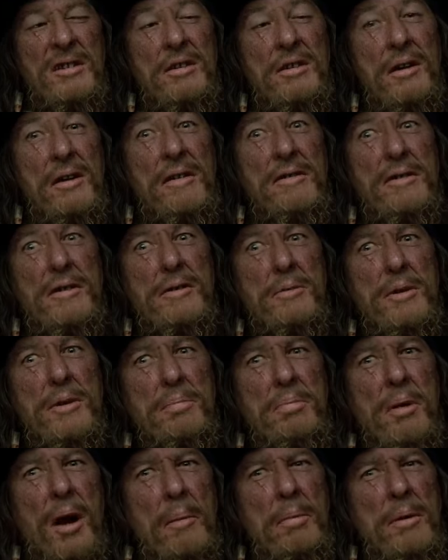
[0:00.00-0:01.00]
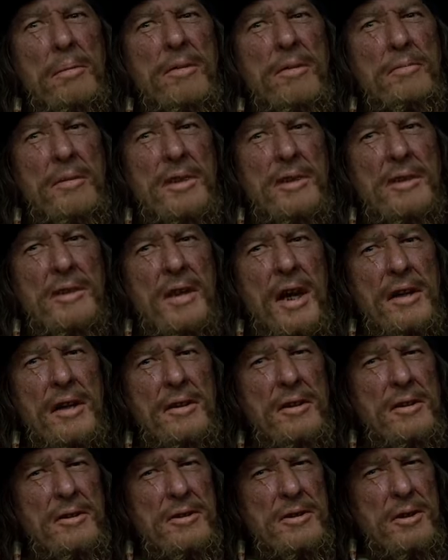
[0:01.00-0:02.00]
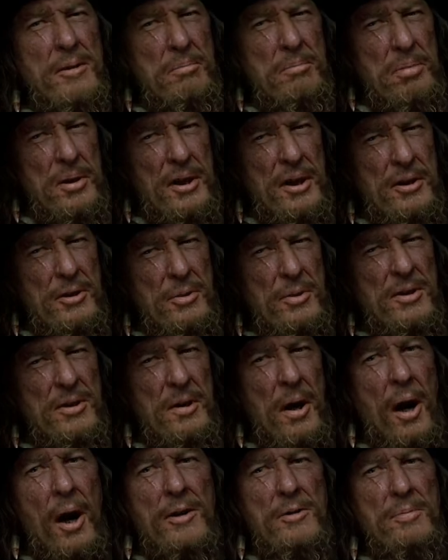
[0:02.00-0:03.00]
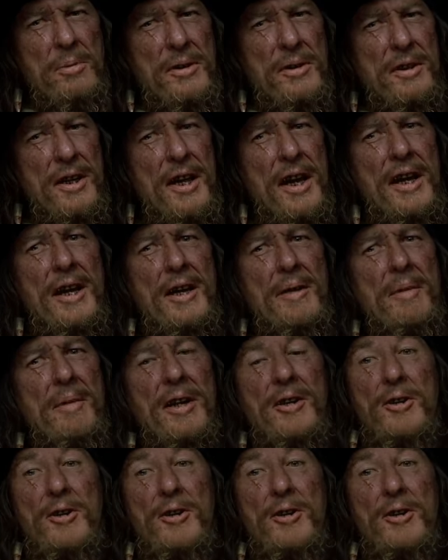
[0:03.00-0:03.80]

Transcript: the story's antagonist, Captain Barbossa, played by Geoffrey Rush.